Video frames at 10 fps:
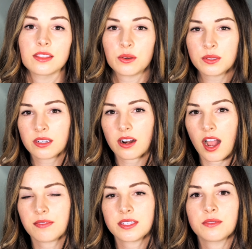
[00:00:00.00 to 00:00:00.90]
those are
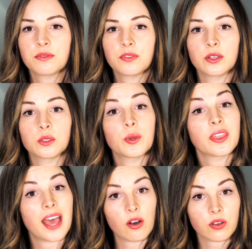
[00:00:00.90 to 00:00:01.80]
often filled with
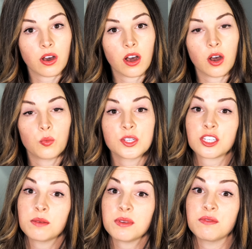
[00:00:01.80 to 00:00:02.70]
alcohol, which
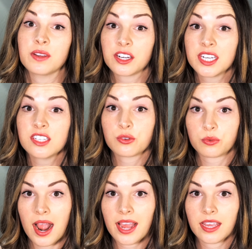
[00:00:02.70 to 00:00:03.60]
can be very
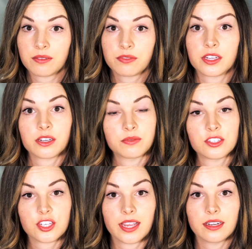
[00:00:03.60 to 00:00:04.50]
drying for your
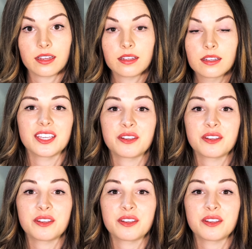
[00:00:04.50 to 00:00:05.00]
vagina.